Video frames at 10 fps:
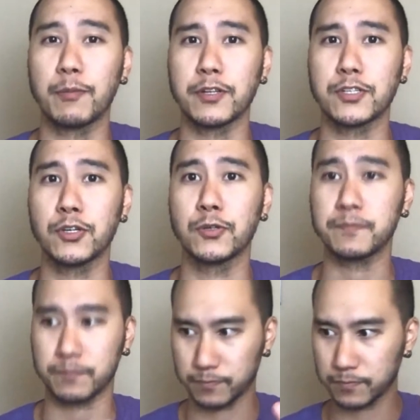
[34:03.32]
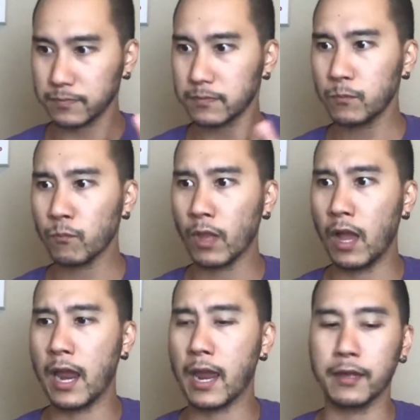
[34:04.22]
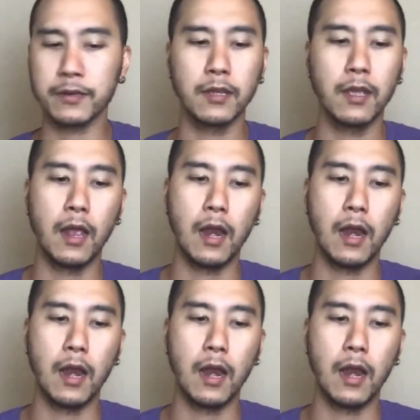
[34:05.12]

from there too, and